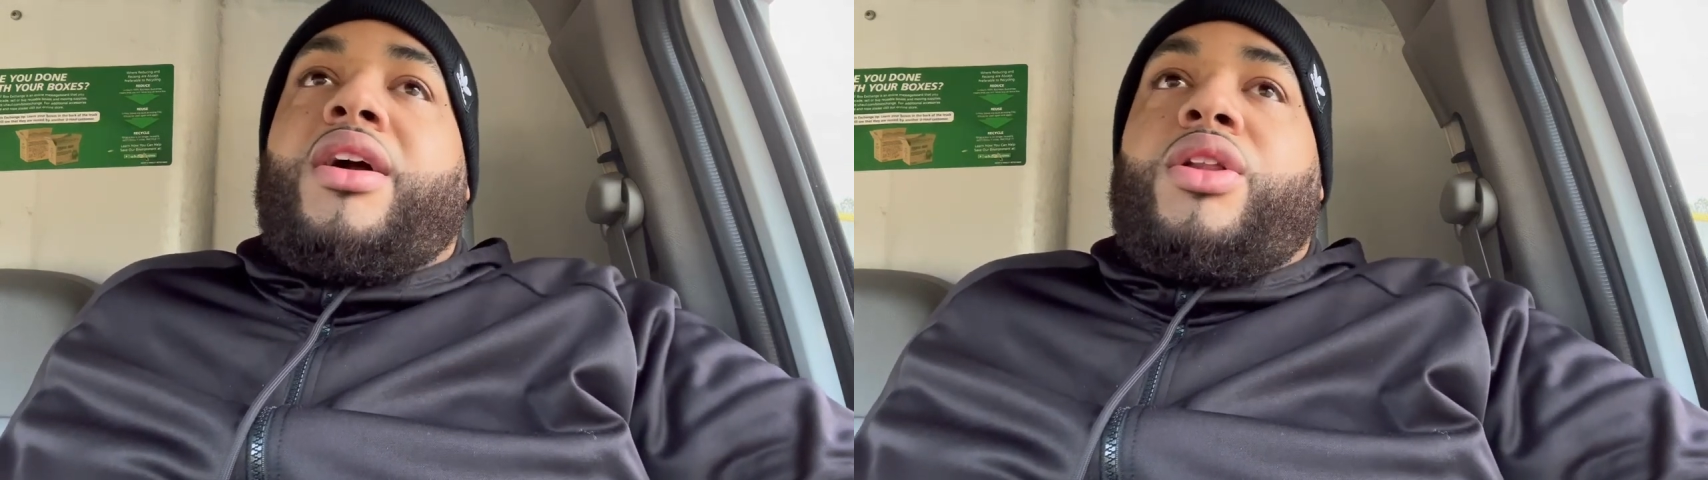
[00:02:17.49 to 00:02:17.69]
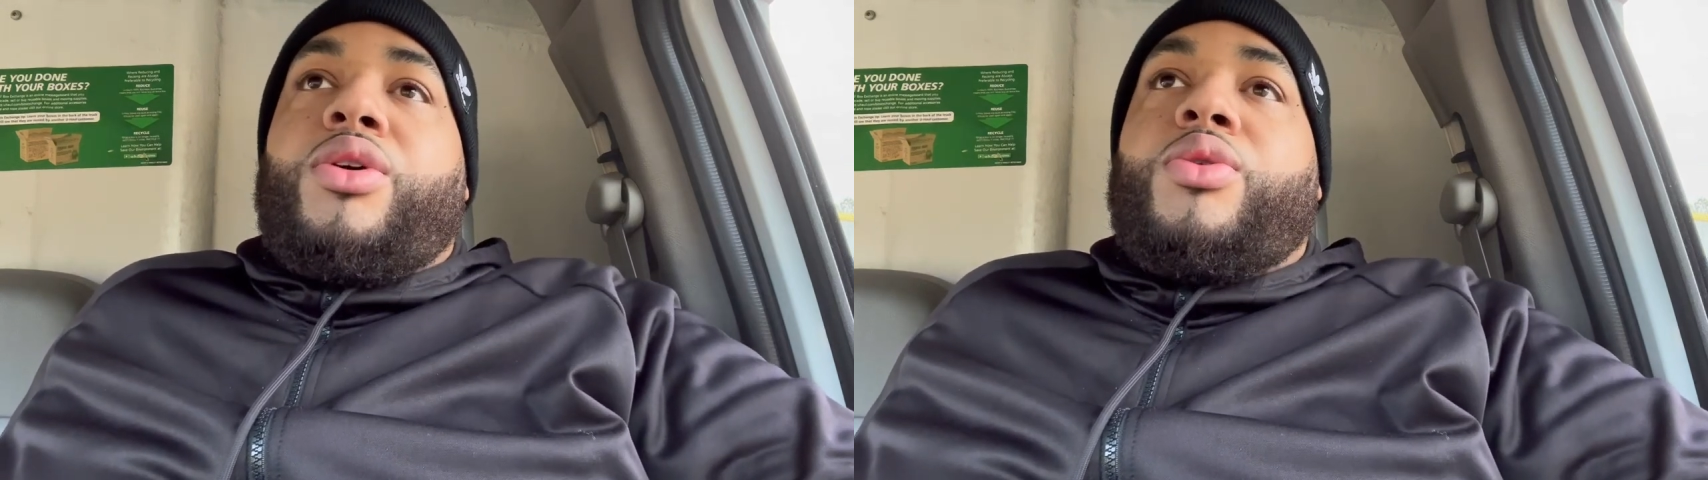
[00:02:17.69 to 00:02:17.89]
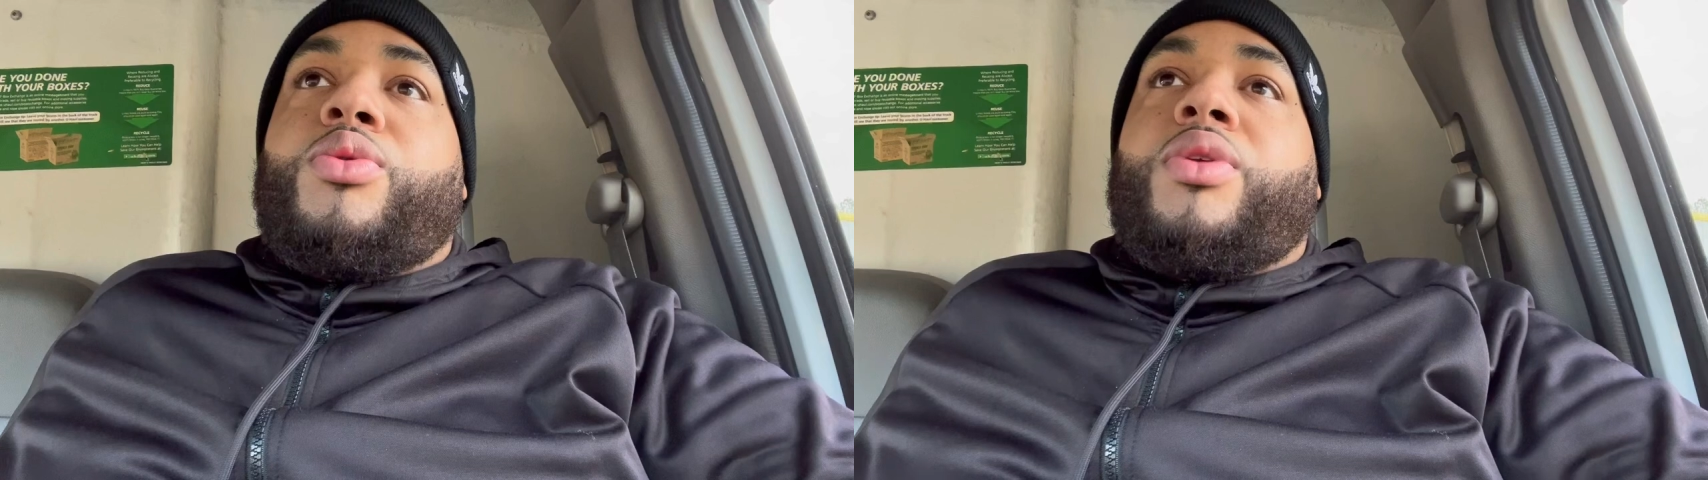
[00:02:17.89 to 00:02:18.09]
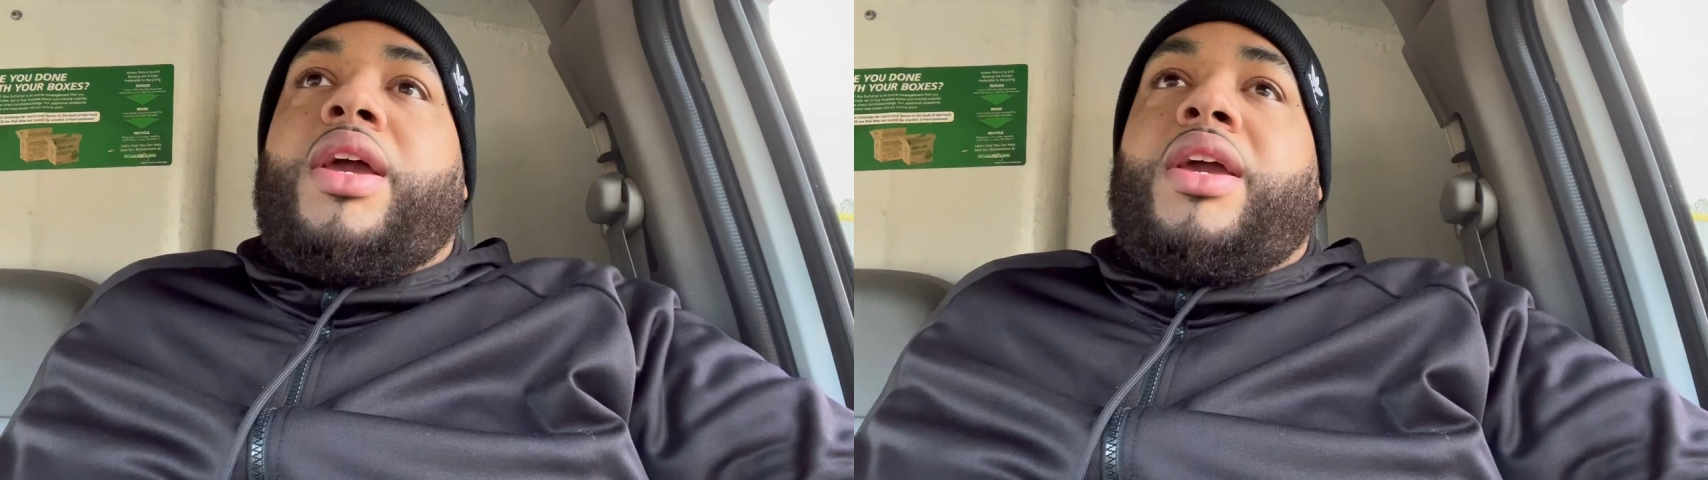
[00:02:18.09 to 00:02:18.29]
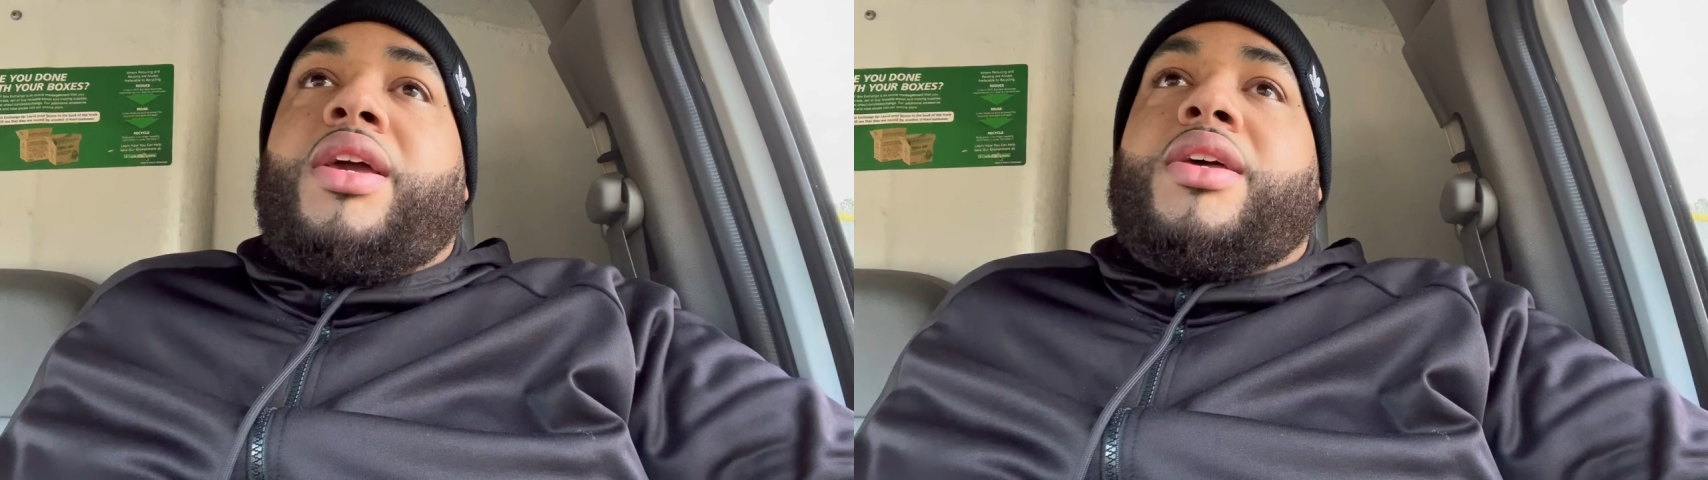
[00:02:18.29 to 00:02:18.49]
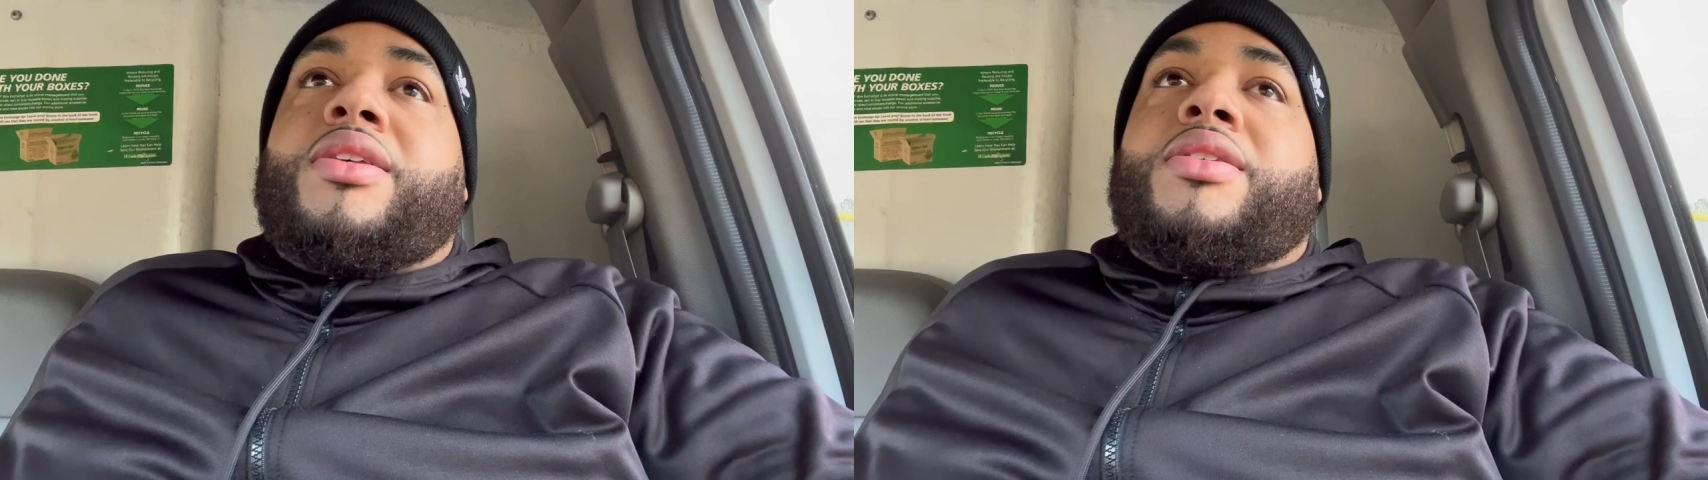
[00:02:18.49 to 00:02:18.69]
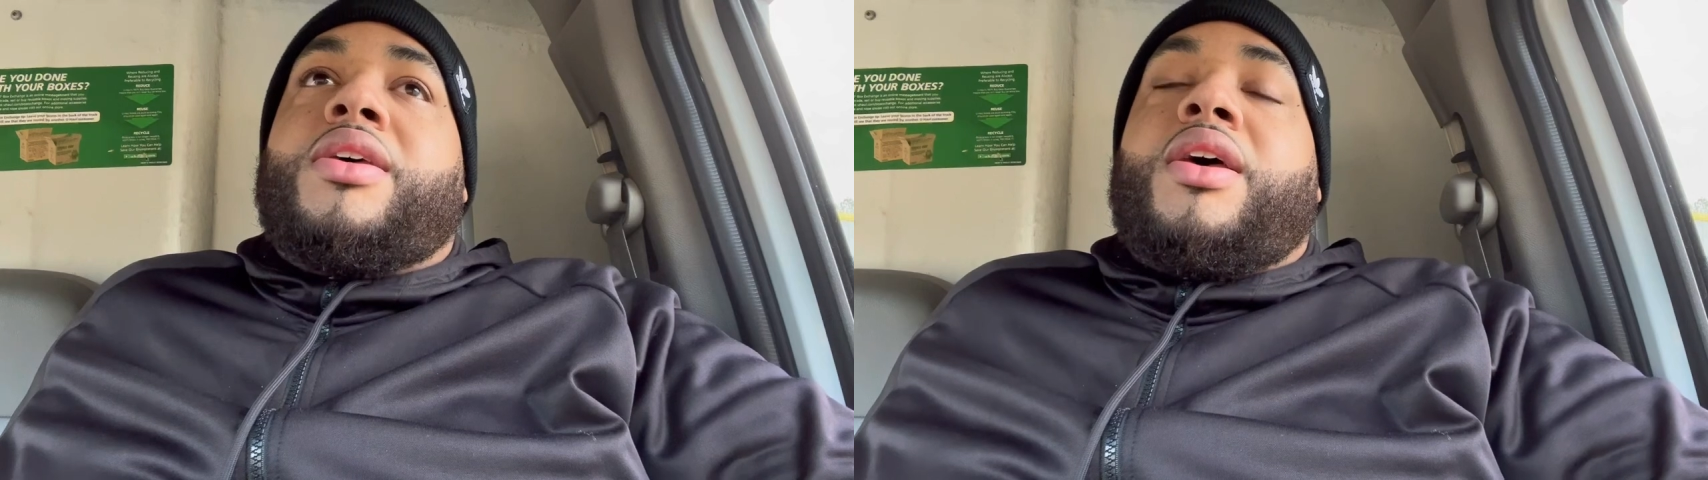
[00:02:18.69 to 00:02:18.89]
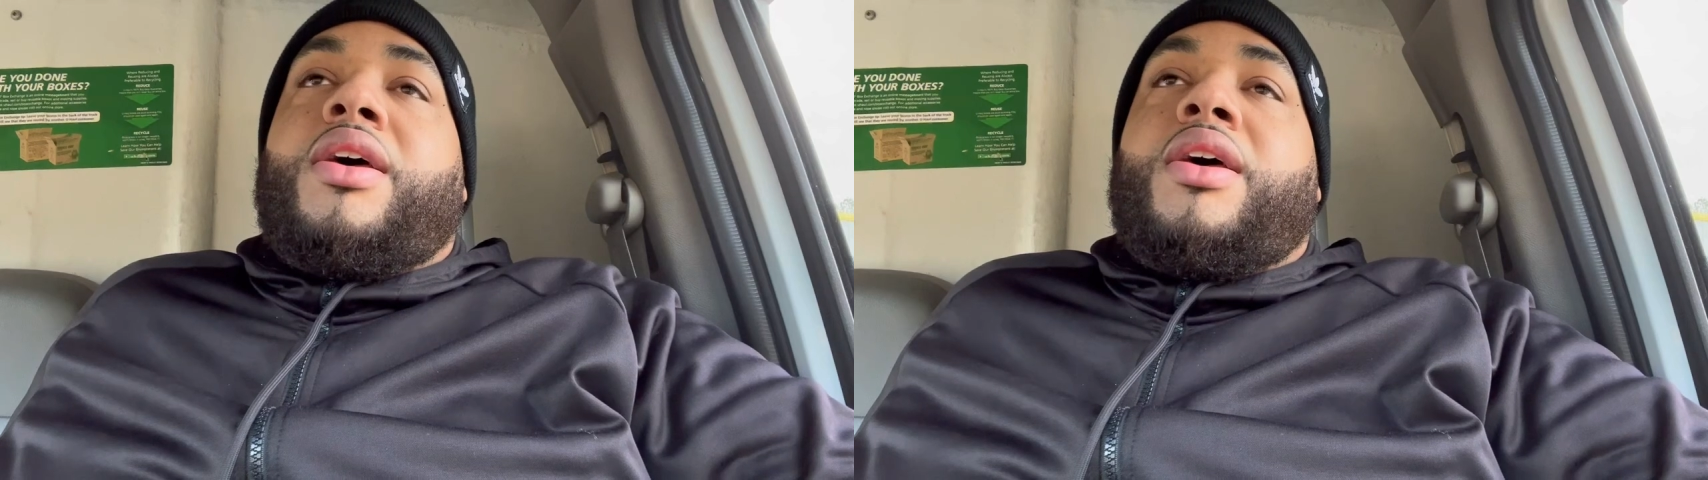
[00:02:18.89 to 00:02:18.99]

include is,